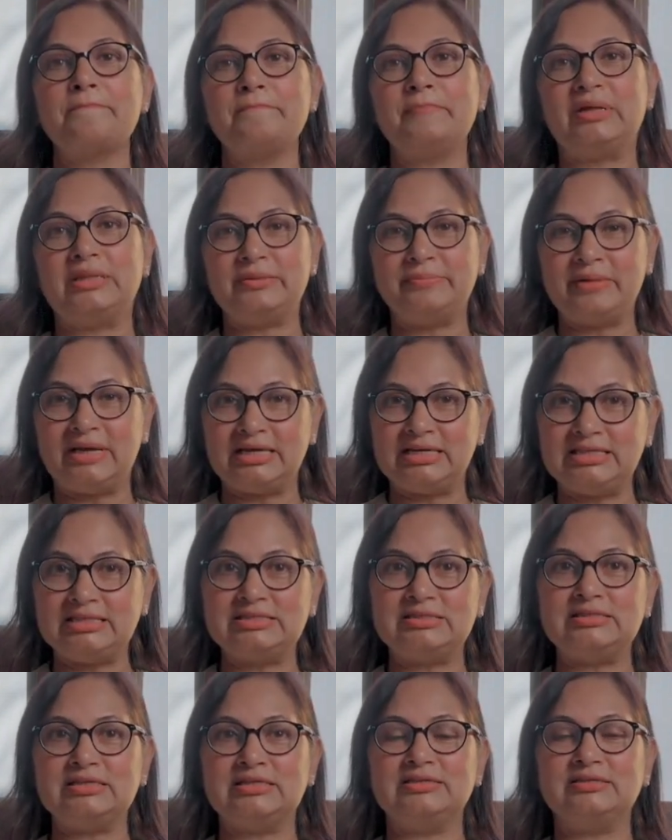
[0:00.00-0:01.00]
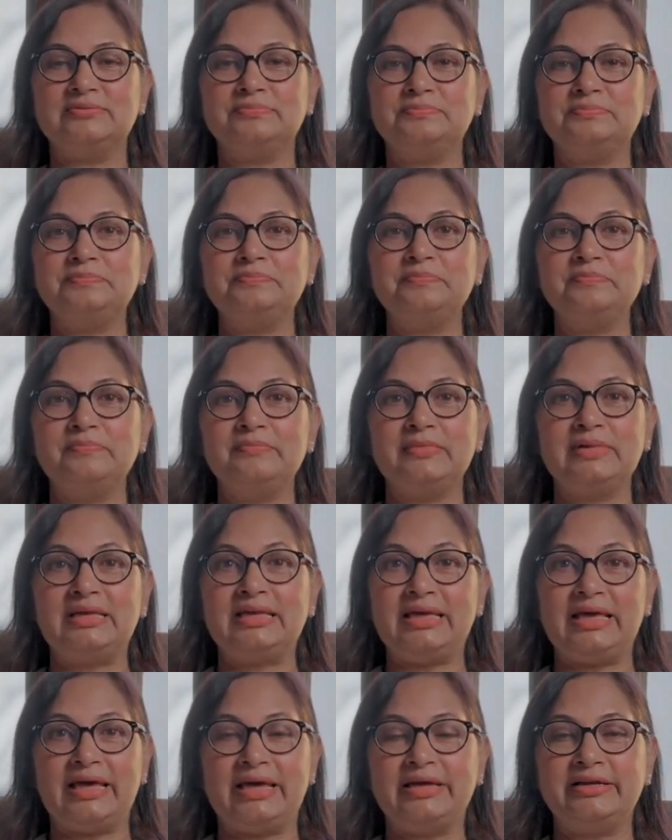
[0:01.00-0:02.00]
Mother Mary's um,
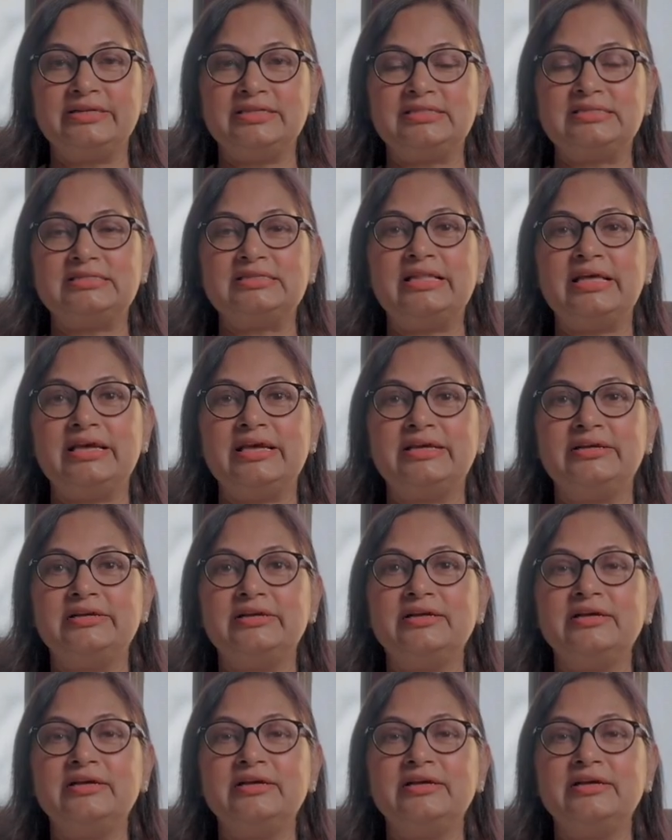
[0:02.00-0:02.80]
care is there.